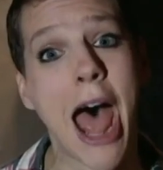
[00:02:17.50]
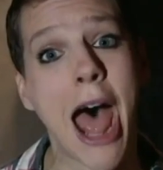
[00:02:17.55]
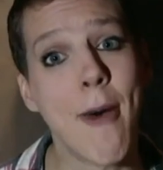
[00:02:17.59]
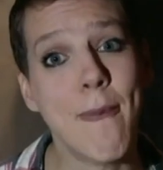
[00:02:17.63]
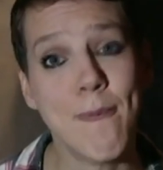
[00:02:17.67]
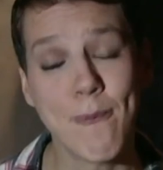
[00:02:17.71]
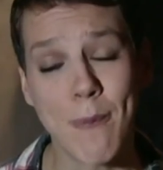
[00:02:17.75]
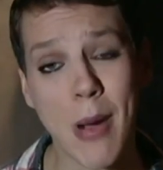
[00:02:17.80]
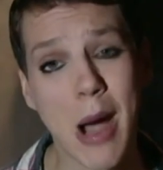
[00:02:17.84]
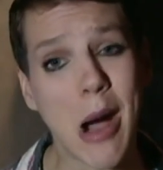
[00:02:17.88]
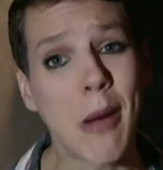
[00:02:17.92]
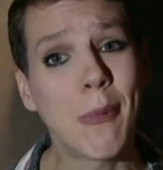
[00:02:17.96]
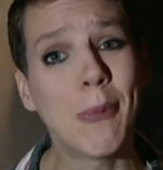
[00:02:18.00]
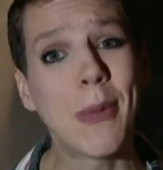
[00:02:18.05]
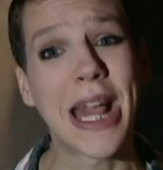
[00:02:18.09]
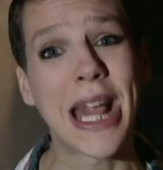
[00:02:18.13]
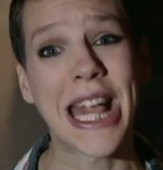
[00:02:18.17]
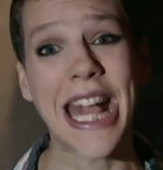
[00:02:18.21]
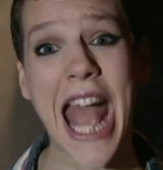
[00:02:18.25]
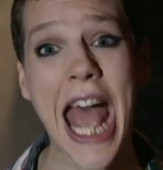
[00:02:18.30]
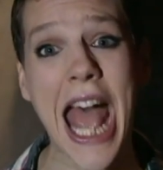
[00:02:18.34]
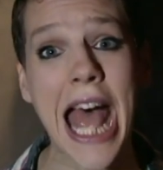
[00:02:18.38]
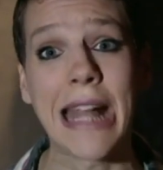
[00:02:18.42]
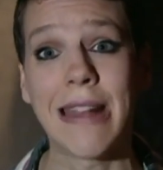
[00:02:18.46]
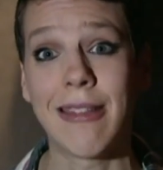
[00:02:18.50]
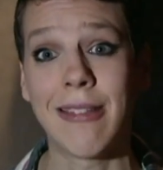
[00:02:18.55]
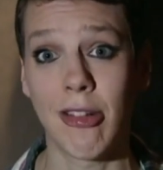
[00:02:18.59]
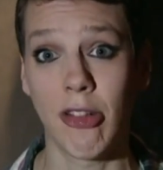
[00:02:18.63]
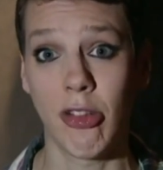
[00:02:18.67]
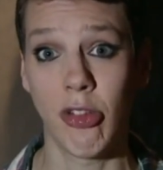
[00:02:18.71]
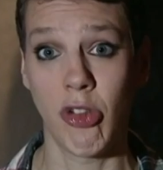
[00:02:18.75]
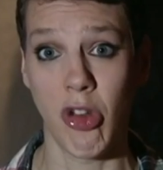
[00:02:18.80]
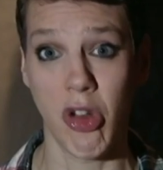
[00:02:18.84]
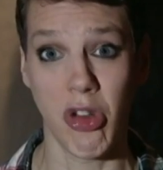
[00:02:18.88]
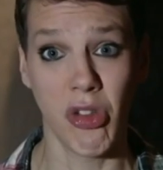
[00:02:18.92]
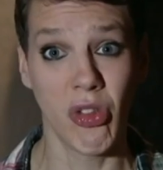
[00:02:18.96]
and public
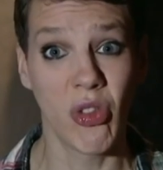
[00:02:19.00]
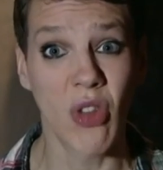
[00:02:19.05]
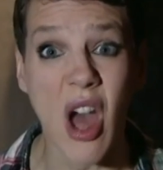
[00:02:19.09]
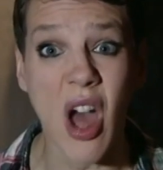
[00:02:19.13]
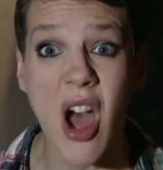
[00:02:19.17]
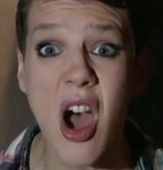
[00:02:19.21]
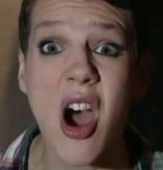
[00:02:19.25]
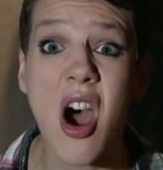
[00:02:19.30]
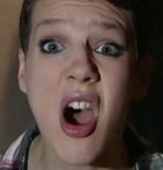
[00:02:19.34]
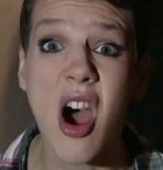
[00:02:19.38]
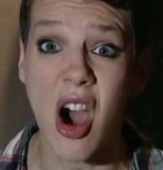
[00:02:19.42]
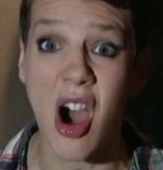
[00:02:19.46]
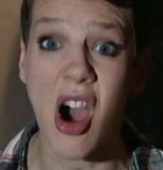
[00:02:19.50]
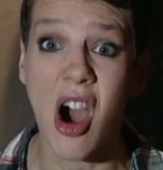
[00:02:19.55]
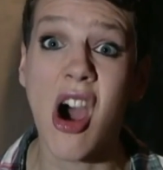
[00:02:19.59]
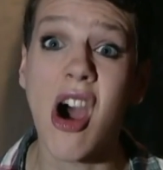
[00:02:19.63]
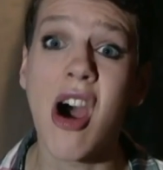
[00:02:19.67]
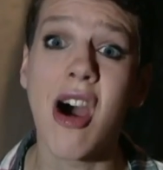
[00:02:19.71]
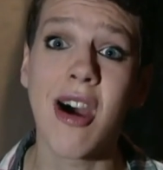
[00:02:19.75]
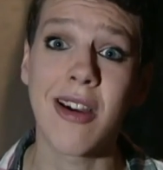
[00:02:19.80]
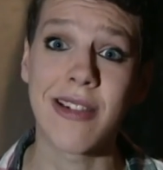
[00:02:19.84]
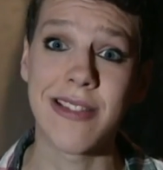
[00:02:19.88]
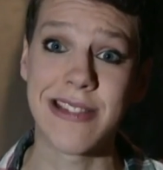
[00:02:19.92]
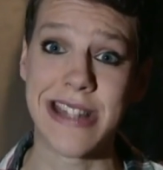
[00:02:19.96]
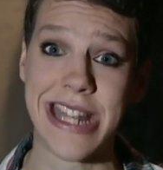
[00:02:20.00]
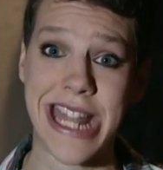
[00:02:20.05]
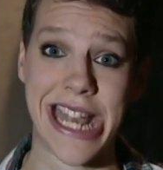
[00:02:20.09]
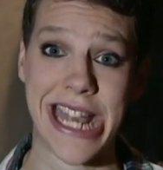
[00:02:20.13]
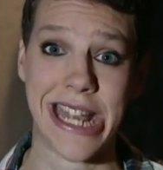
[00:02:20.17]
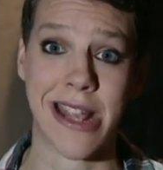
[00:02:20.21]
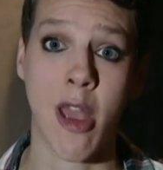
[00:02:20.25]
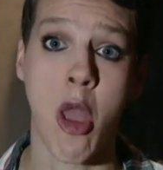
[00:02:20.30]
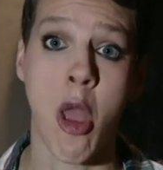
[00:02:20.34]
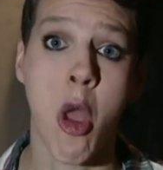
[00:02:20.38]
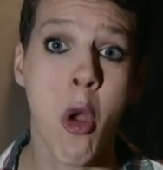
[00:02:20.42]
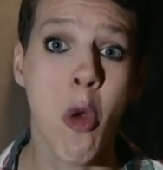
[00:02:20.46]
attitudes are
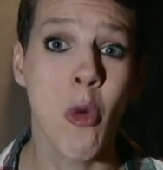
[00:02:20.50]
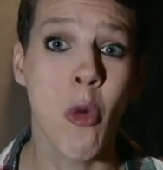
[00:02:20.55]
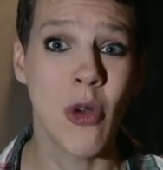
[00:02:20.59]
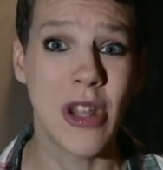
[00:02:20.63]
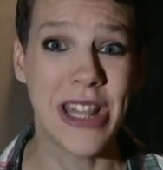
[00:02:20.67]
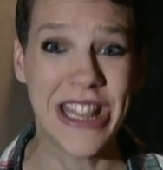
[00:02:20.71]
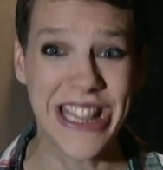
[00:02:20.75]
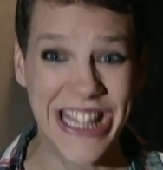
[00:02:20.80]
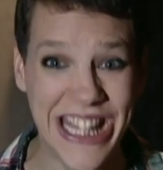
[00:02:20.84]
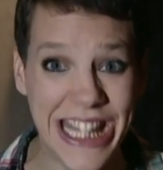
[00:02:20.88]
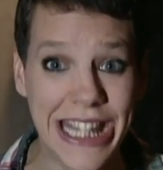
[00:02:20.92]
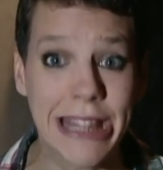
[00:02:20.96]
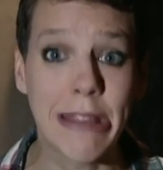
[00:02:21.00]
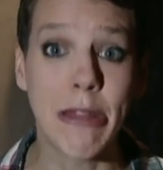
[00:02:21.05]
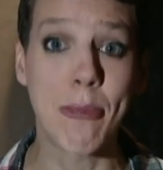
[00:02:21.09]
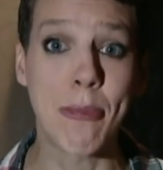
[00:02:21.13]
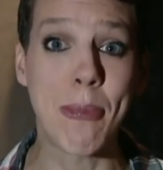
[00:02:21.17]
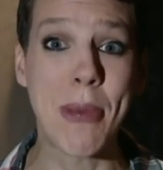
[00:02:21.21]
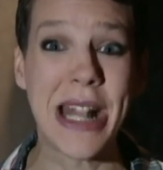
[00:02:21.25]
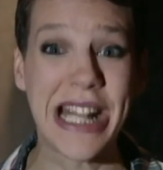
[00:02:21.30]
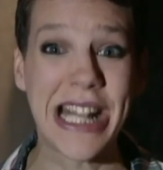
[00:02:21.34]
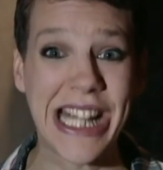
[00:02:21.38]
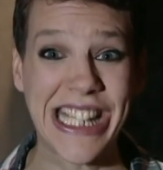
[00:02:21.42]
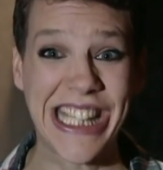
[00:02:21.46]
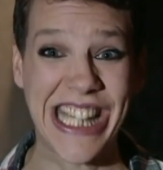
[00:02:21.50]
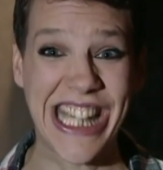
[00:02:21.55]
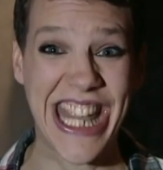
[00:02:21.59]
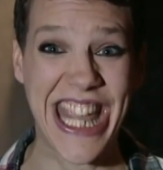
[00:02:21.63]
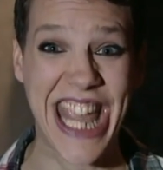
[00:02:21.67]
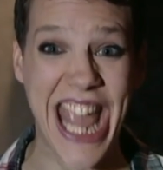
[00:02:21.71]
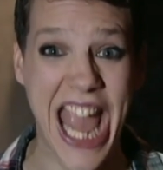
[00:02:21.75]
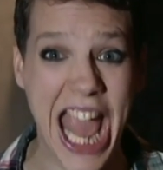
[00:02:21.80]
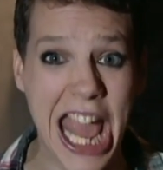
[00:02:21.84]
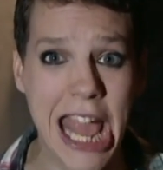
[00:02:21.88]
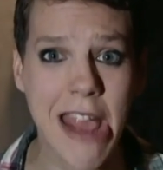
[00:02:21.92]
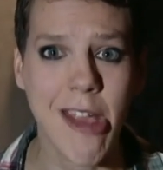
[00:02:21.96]
hardening, with
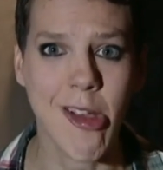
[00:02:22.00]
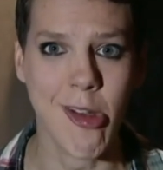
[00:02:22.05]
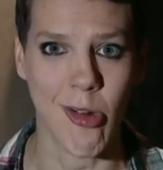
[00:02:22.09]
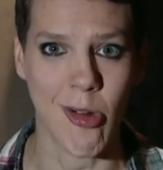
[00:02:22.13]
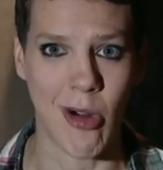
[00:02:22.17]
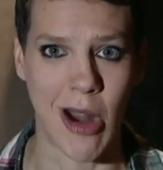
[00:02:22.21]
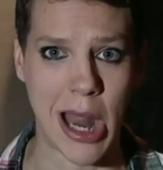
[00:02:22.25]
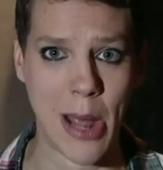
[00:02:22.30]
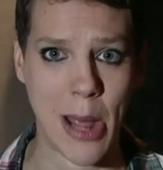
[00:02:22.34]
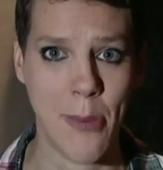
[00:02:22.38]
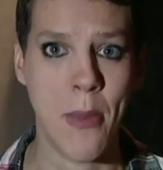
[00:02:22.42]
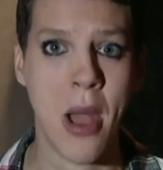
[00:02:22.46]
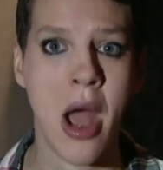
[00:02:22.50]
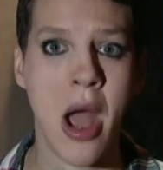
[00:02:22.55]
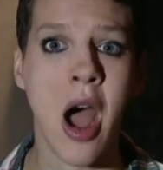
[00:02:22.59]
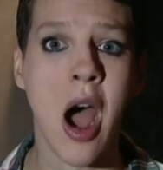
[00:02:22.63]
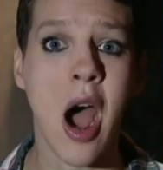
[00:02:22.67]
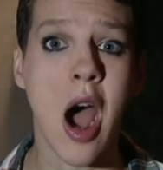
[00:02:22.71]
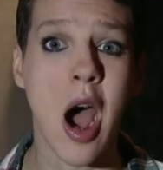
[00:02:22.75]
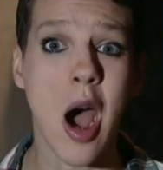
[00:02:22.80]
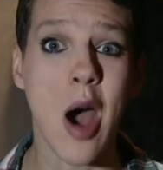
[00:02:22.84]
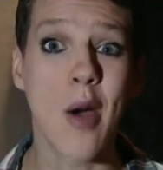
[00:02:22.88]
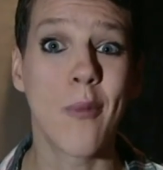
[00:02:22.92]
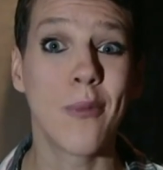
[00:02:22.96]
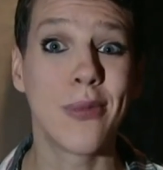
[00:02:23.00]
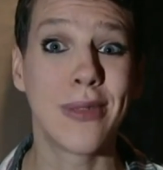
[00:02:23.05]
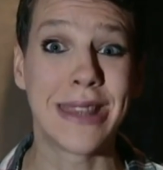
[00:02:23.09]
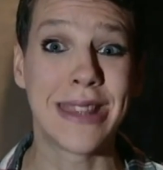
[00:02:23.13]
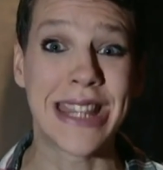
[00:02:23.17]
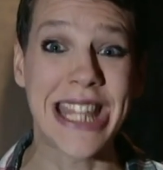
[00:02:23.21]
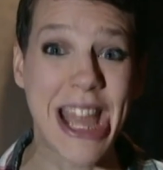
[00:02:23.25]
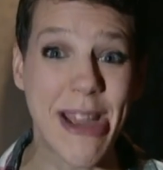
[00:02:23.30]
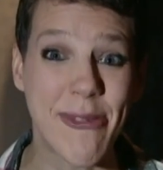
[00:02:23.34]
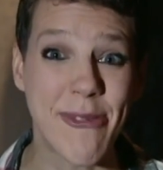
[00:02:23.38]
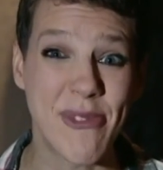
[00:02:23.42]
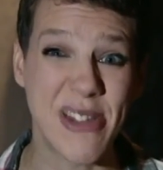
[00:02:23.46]
disability hate crime up
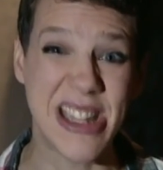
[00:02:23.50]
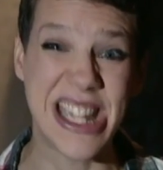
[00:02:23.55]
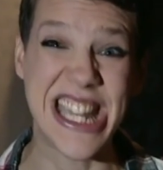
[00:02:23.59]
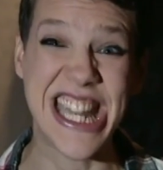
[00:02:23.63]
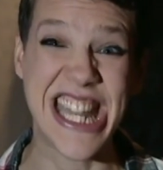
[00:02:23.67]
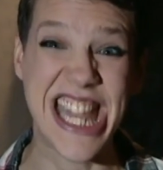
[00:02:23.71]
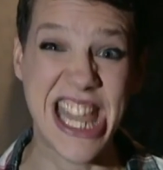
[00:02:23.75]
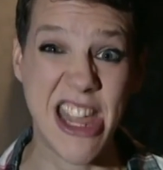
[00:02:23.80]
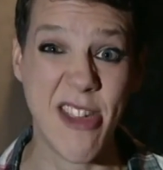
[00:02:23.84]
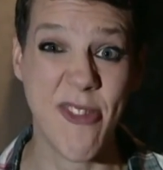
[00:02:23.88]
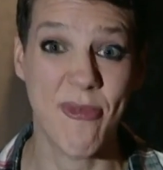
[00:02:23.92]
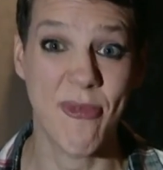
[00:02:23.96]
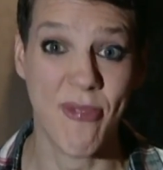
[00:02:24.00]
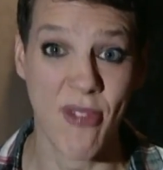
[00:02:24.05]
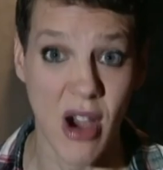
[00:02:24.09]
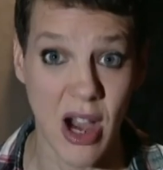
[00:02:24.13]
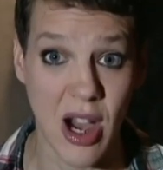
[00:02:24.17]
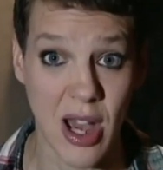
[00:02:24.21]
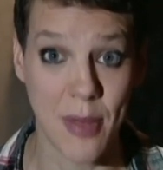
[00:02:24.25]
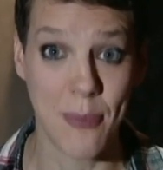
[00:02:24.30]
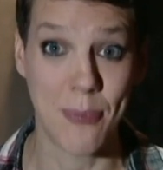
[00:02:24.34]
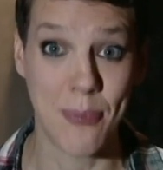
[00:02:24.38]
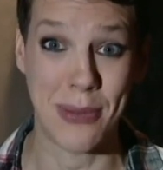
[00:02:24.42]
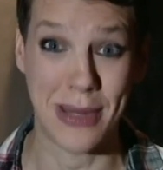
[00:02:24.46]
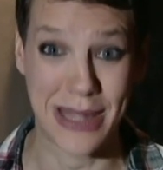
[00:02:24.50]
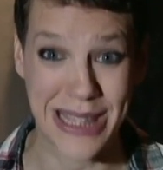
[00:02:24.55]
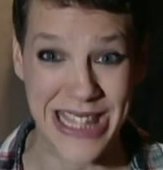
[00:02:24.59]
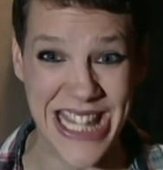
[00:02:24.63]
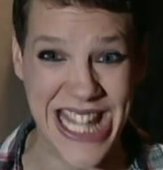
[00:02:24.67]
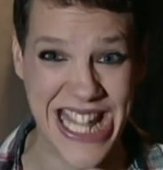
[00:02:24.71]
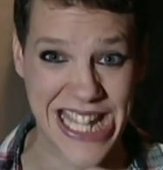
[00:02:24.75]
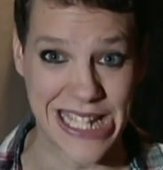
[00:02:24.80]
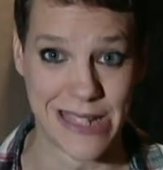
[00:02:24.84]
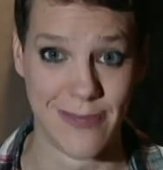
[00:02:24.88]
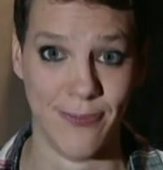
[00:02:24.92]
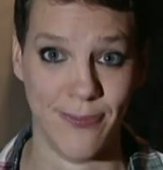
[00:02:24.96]

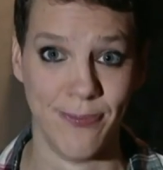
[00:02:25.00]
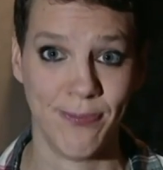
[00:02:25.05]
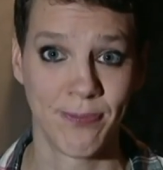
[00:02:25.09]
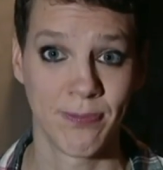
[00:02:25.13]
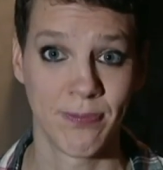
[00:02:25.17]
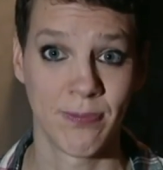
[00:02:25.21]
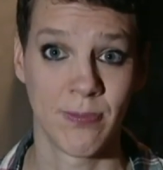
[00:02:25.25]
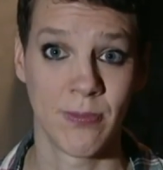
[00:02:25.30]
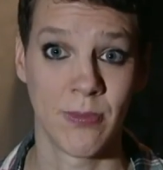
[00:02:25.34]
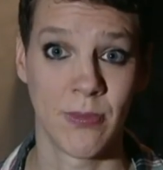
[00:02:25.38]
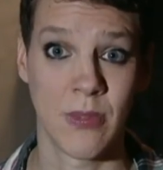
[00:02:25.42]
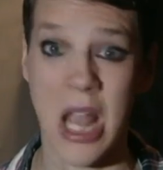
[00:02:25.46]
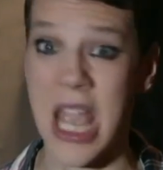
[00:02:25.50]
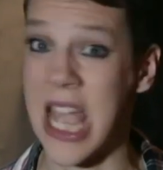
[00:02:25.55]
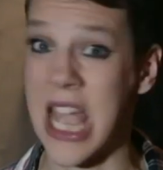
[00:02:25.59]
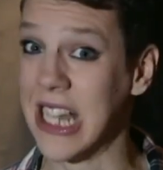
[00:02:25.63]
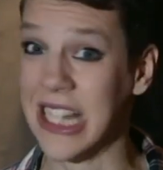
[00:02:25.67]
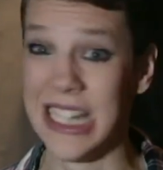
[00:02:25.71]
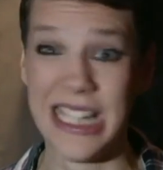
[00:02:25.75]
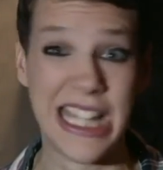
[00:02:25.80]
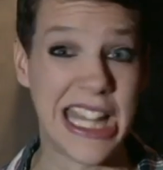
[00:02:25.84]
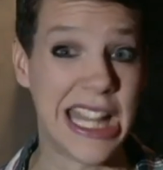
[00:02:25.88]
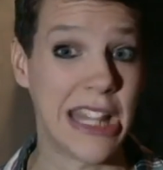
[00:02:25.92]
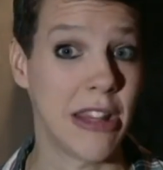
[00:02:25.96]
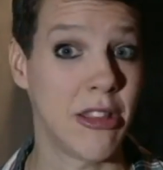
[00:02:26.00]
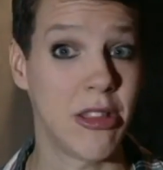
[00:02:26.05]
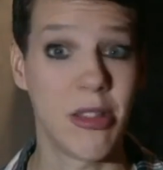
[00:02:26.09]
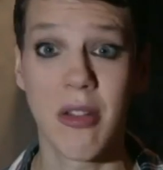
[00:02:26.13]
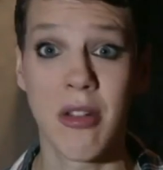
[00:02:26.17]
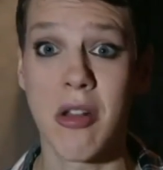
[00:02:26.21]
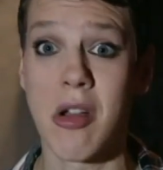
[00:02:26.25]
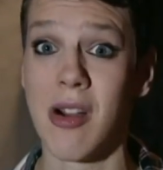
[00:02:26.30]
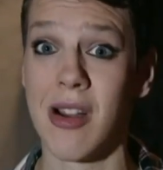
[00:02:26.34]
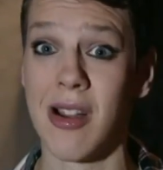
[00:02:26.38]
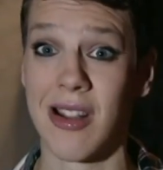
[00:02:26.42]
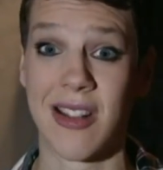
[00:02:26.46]
75%, and it's
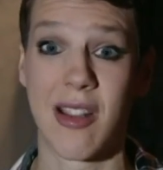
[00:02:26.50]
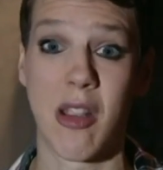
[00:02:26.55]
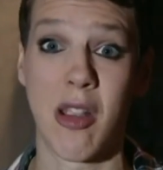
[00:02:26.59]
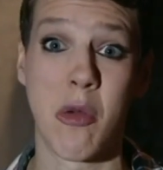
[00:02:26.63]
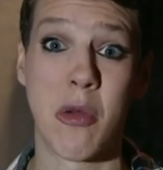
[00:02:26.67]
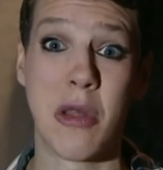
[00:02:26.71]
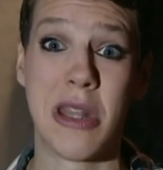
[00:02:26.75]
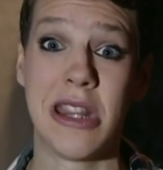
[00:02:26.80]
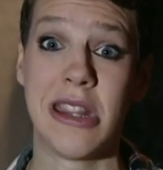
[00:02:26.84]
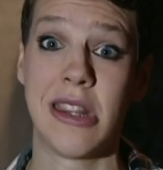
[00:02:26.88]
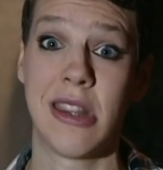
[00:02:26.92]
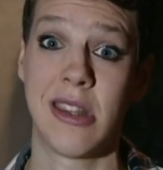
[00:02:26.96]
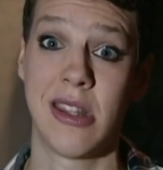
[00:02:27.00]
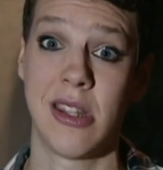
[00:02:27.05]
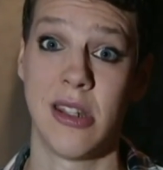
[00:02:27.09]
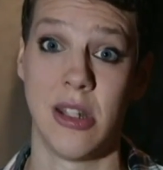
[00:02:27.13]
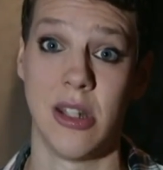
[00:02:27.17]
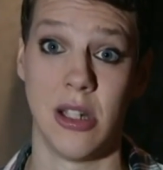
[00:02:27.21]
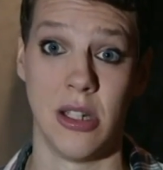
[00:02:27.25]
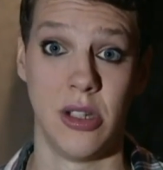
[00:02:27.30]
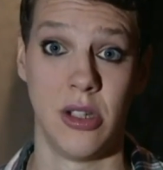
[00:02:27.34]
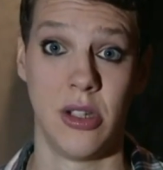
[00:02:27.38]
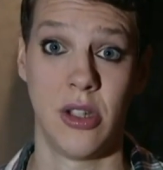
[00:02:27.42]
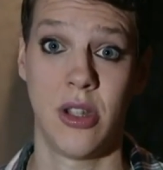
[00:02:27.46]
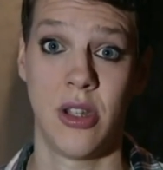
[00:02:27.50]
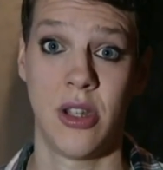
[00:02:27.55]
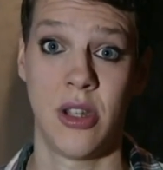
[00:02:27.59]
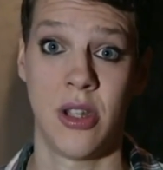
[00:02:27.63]
not a coincidence.